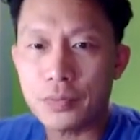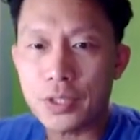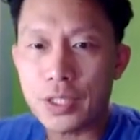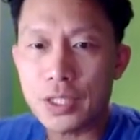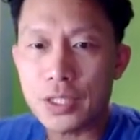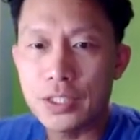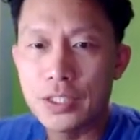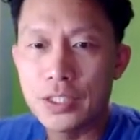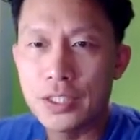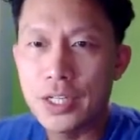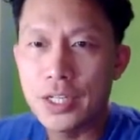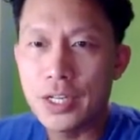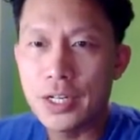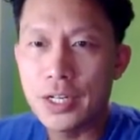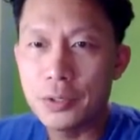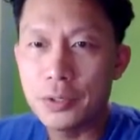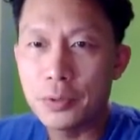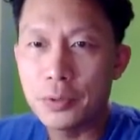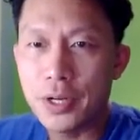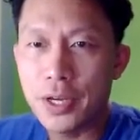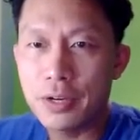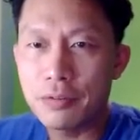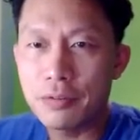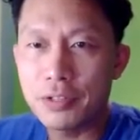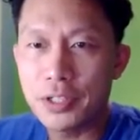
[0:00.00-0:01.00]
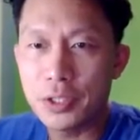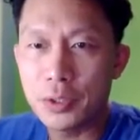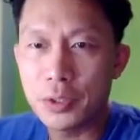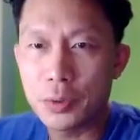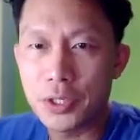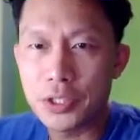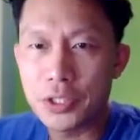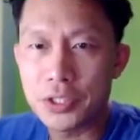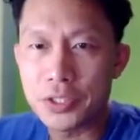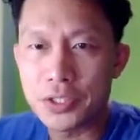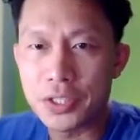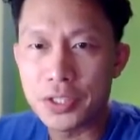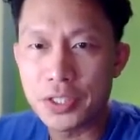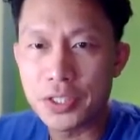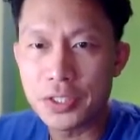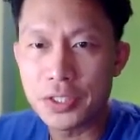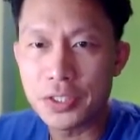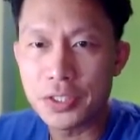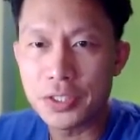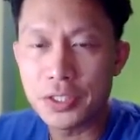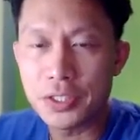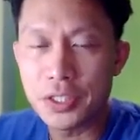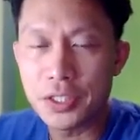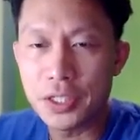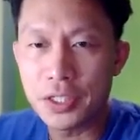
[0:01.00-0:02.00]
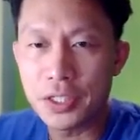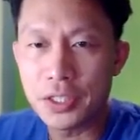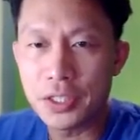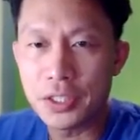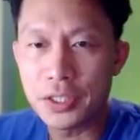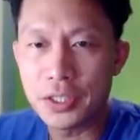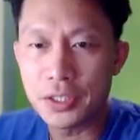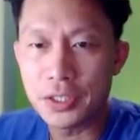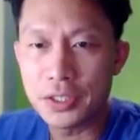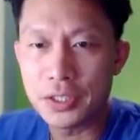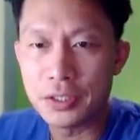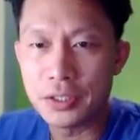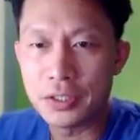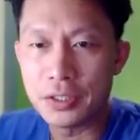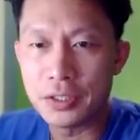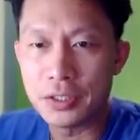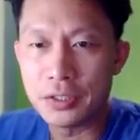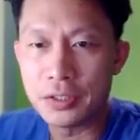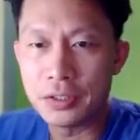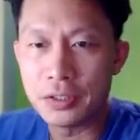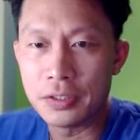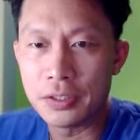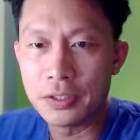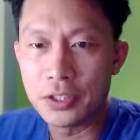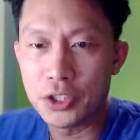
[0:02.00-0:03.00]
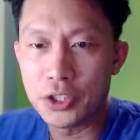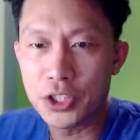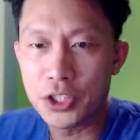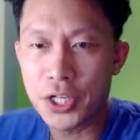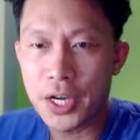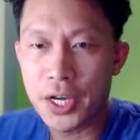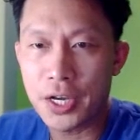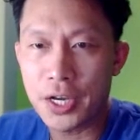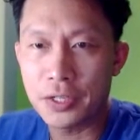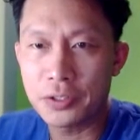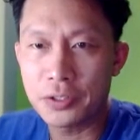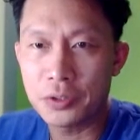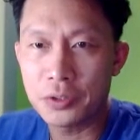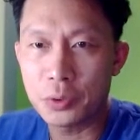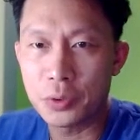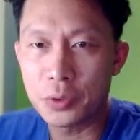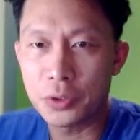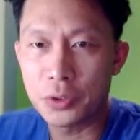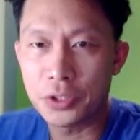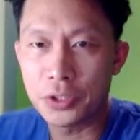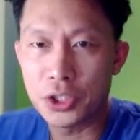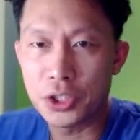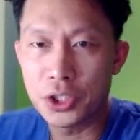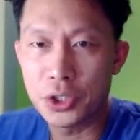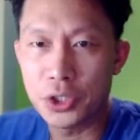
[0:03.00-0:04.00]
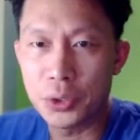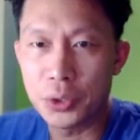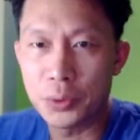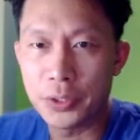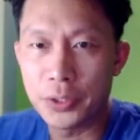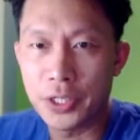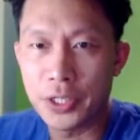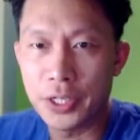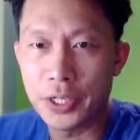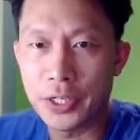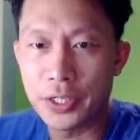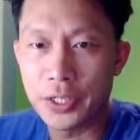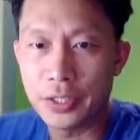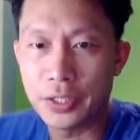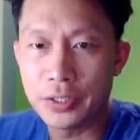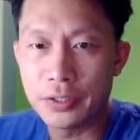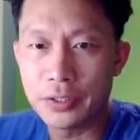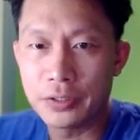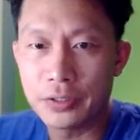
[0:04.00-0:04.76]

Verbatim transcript: Did anyone have any questions? I didn't see any in the chat or the Q&A.